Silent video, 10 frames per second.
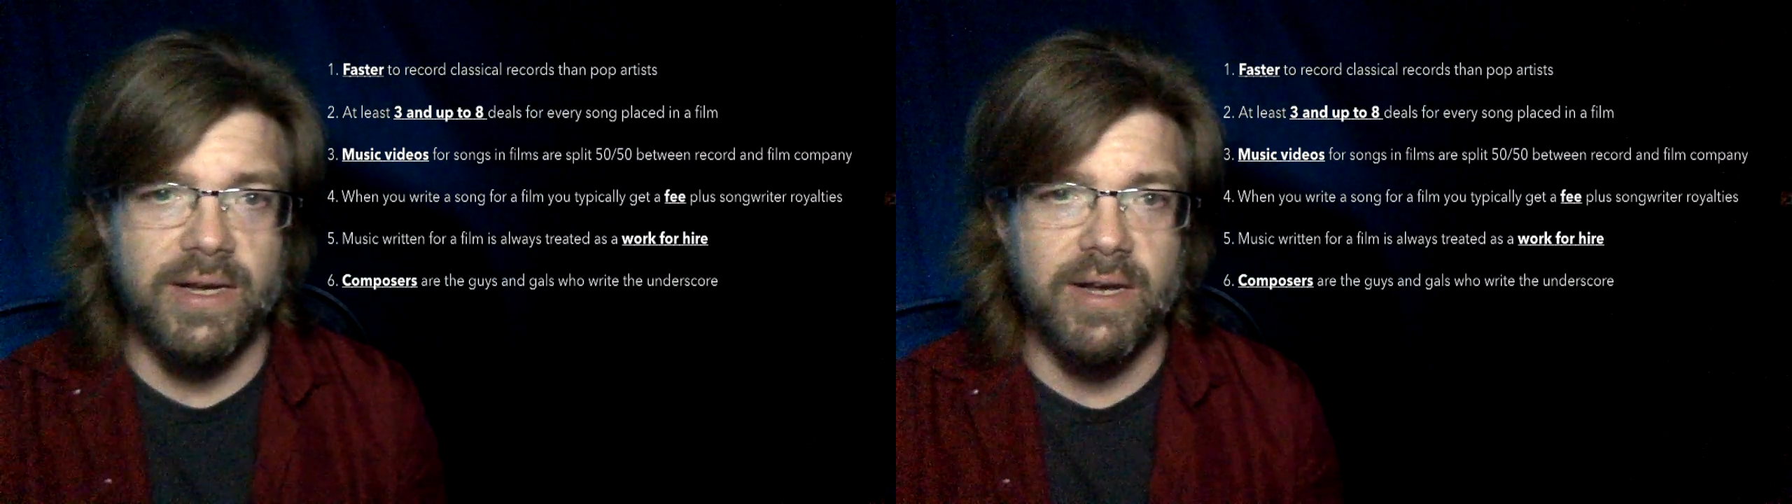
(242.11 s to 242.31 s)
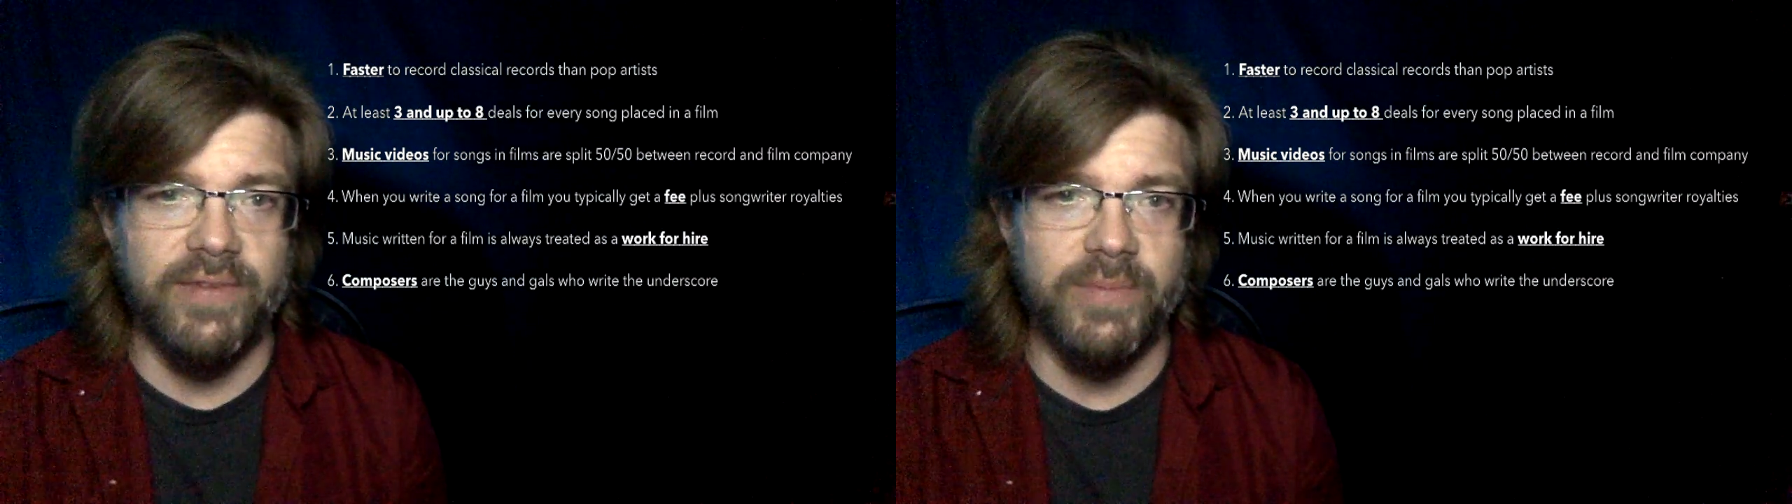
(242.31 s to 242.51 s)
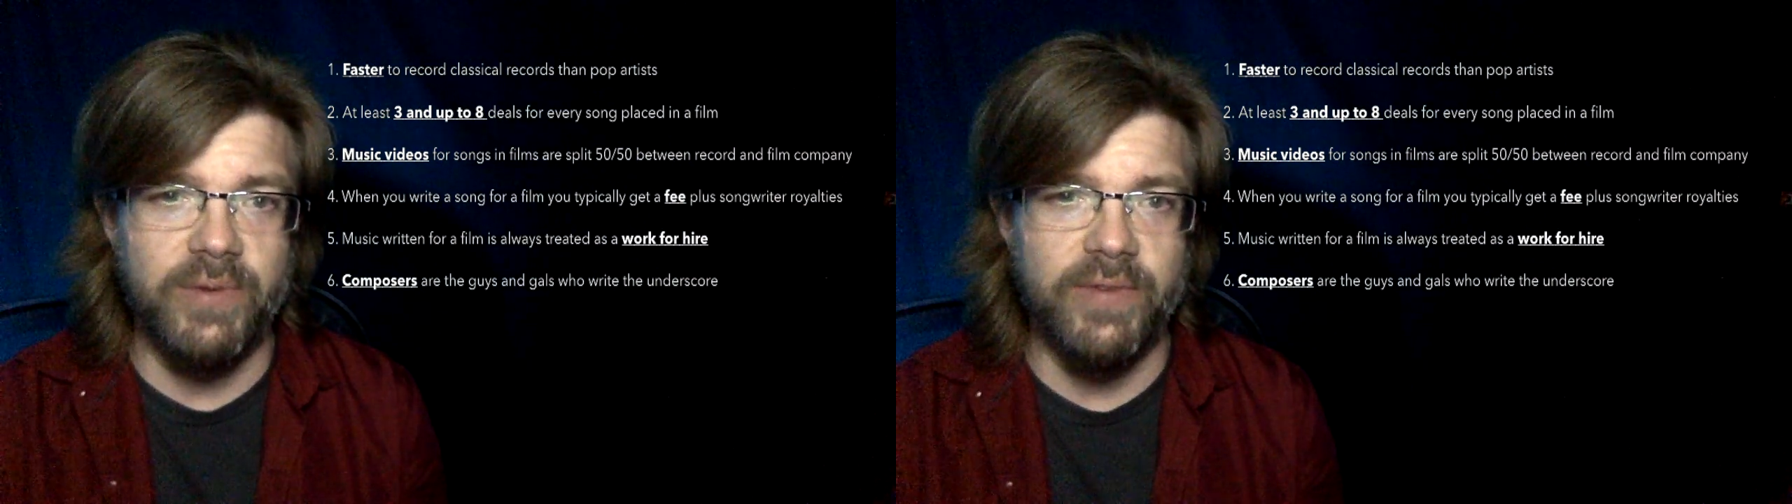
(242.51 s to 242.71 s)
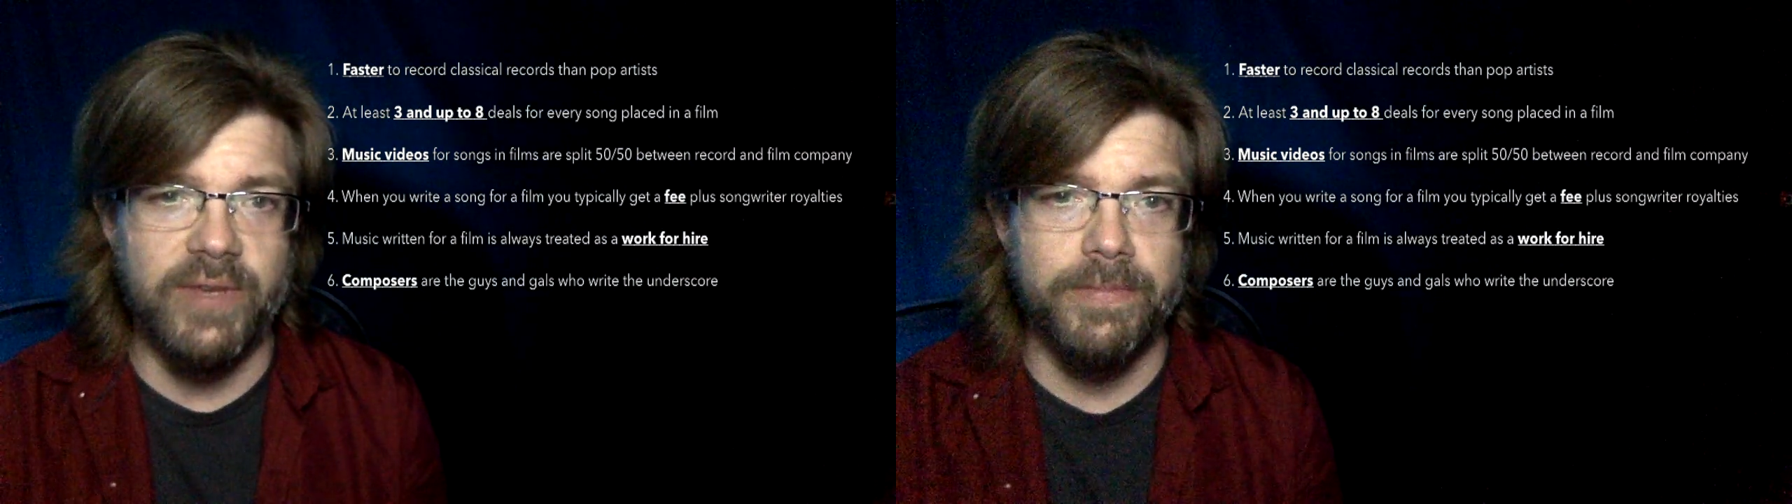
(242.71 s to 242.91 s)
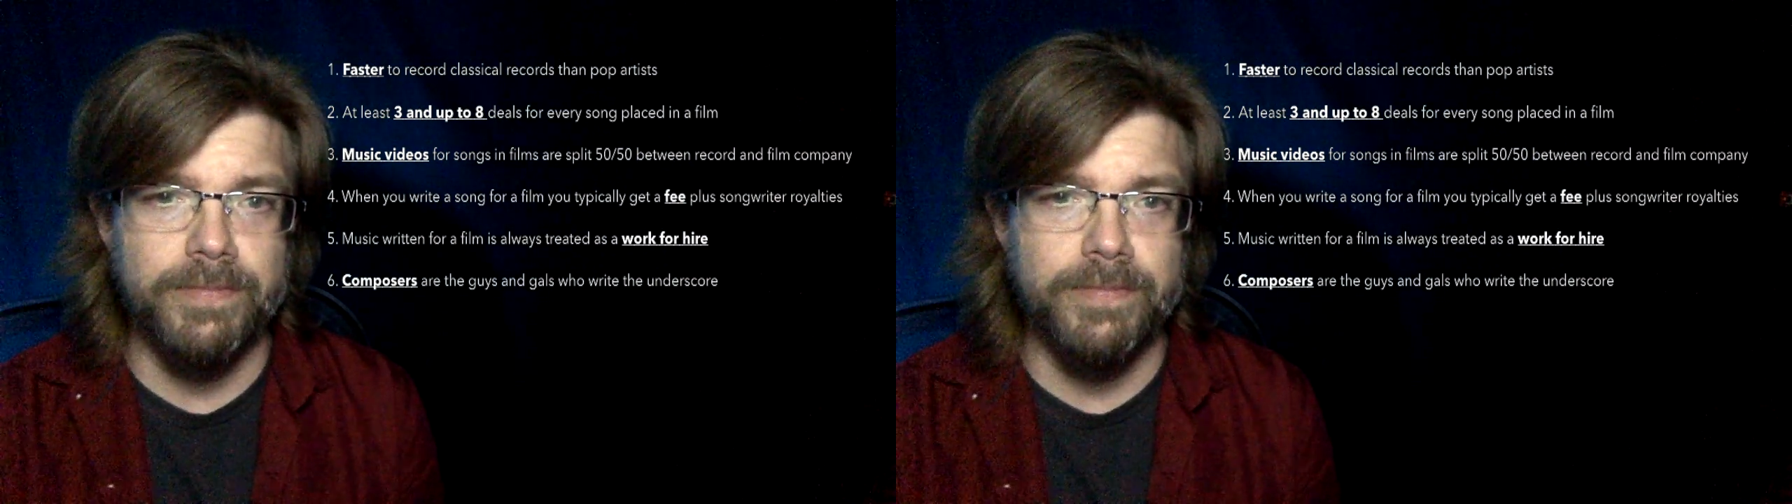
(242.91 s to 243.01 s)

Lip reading: of a movie.